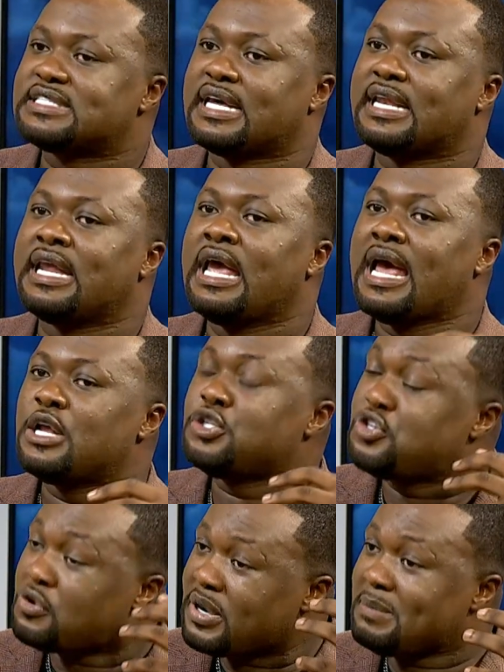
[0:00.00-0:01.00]
That
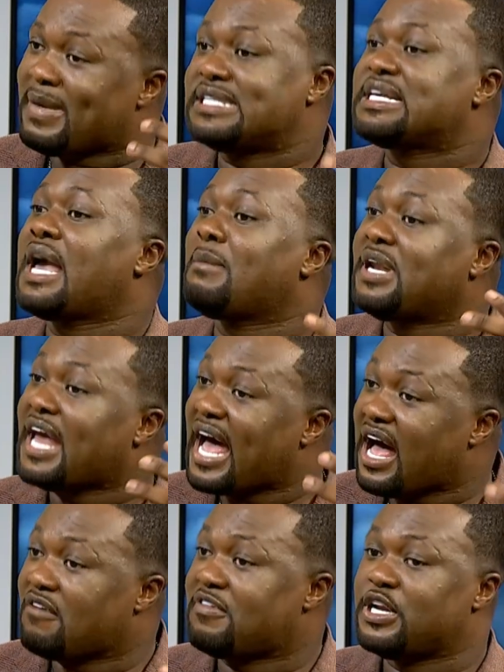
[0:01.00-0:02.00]
during my time at
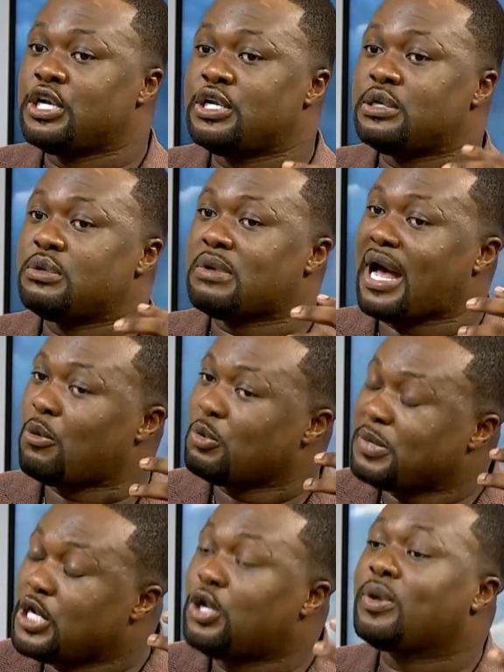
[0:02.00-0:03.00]
Harvard, I will
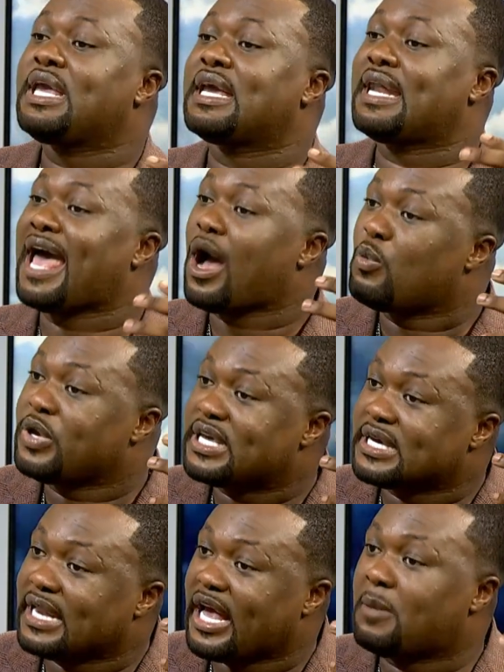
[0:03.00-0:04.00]
be looking at how we
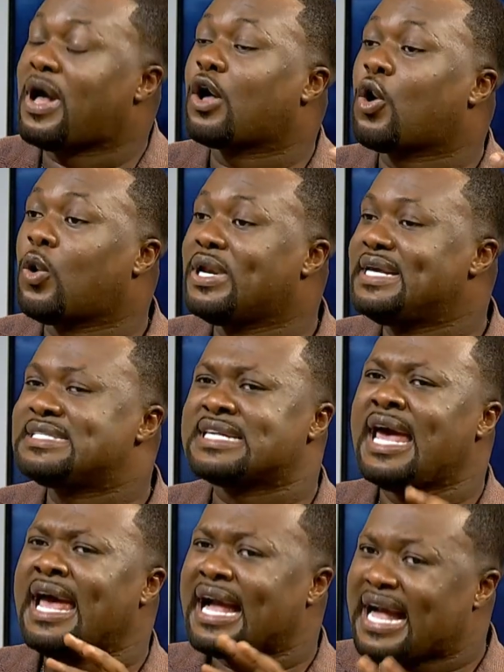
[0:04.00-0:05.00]
can help our colleagues
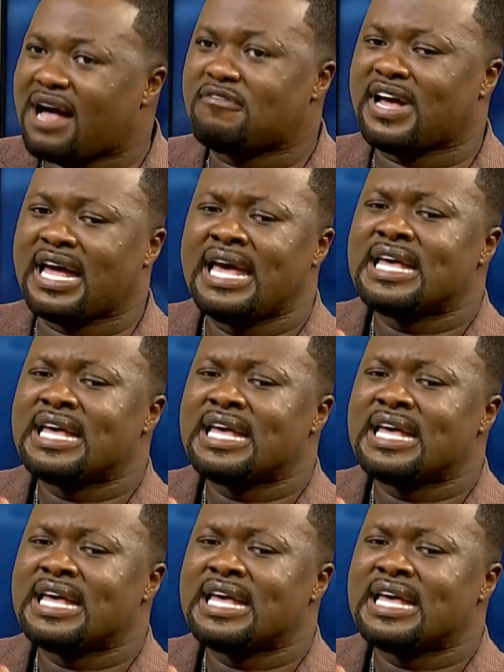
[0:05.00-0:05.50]
cover.